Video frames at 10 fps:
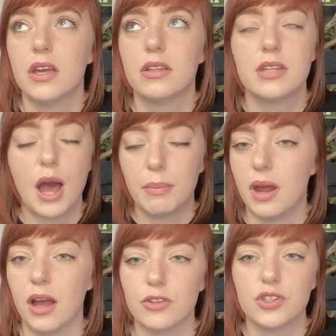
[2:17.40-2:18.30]
top
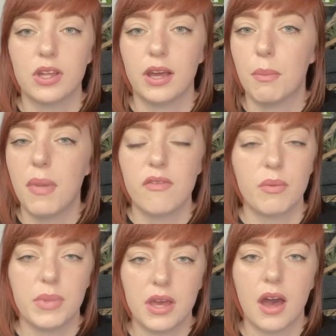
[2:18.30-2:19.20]
notch, like above
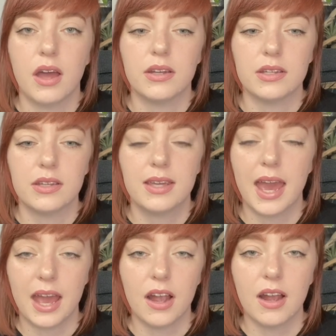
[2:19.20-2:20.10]
and beyond
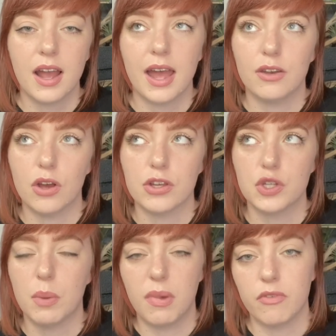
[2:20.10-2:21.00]
care and
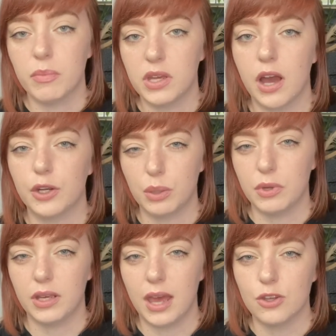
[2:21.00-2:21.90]
also above and beyond
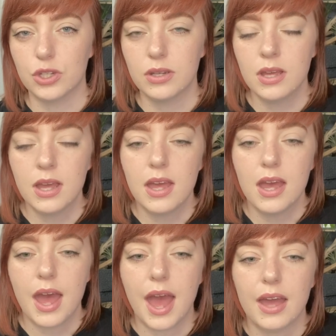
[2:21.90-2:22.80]
communication.
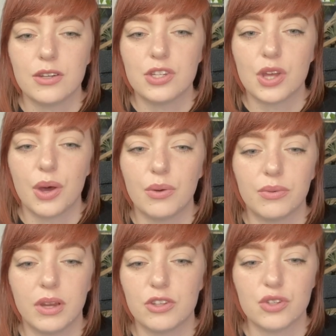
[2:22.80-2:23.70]
And
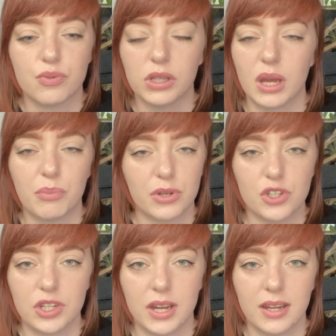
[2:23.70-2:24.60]
so I just really
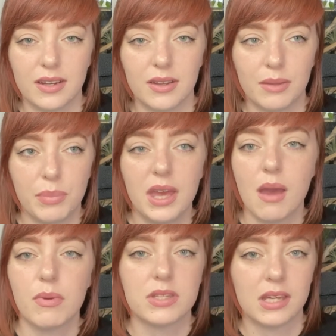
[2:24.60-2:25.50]
appreciated being
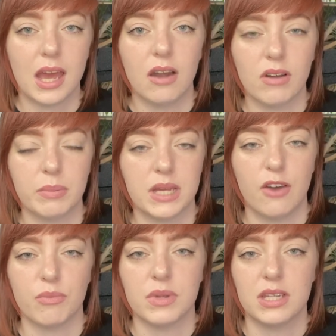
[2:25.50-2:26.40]
able to get a reptile
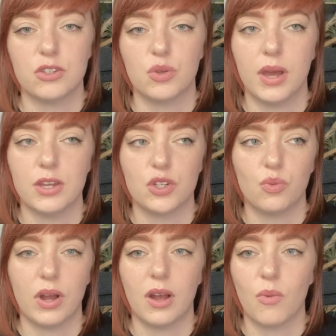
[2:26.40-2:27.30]
from a situation
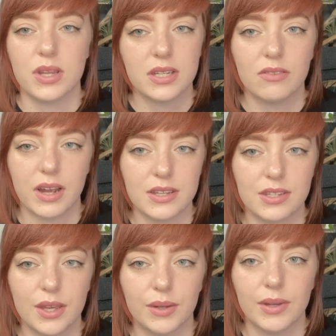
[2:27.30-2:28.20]
where it wasn't a
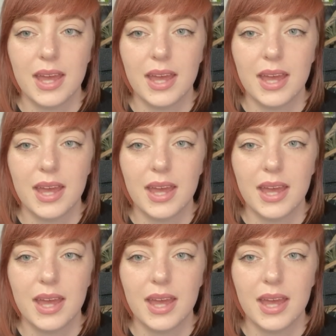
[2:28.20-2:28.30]
rescue,